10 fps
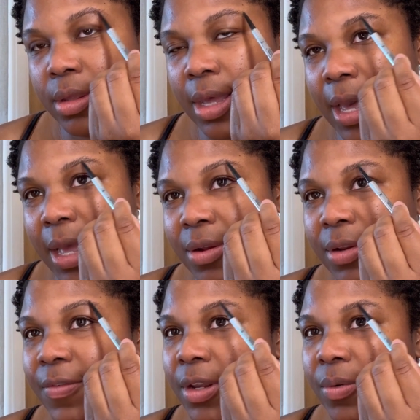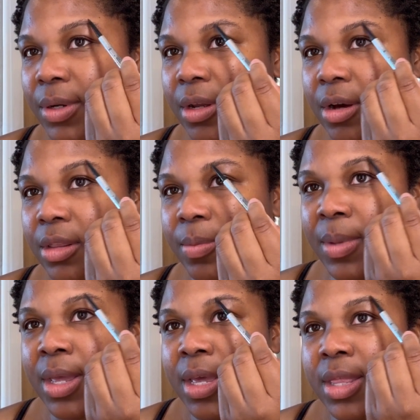don't even know what to call them.
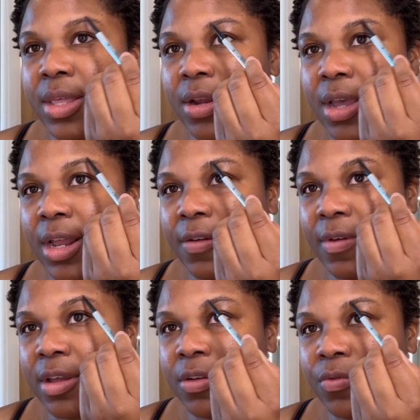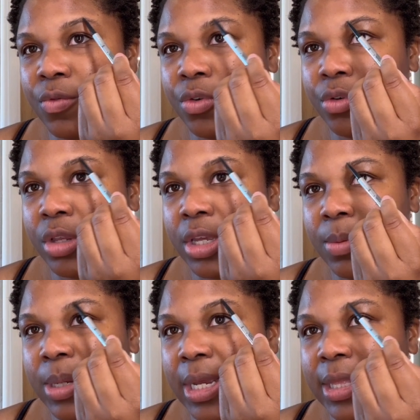They're kind of unruly,
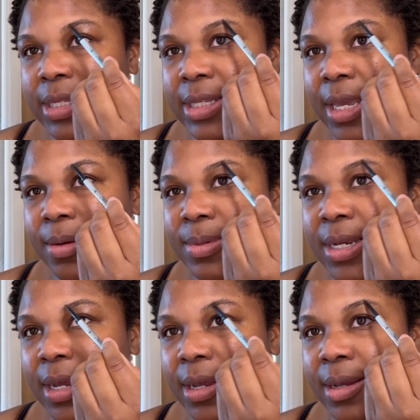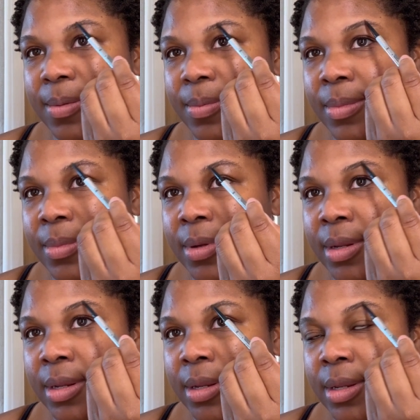but at the same time,
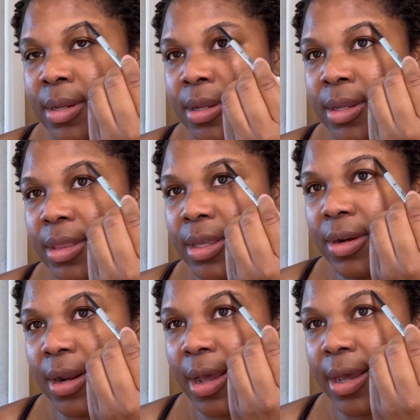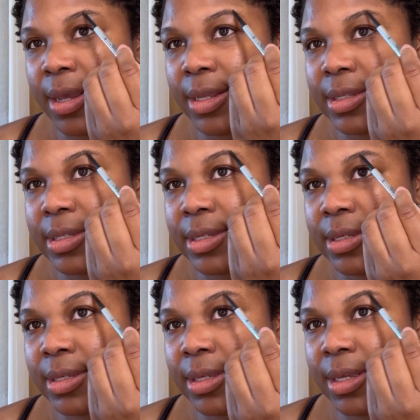they're not.
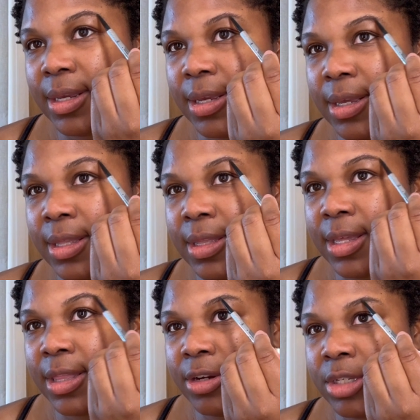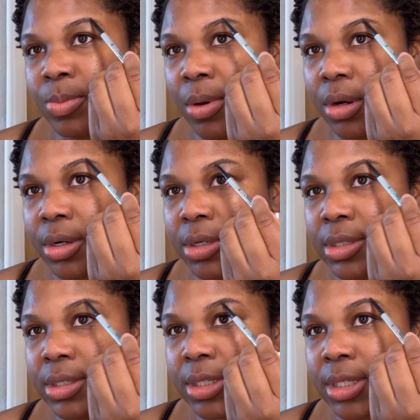And then they're
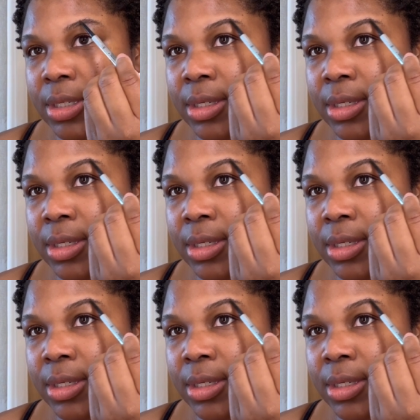sparse.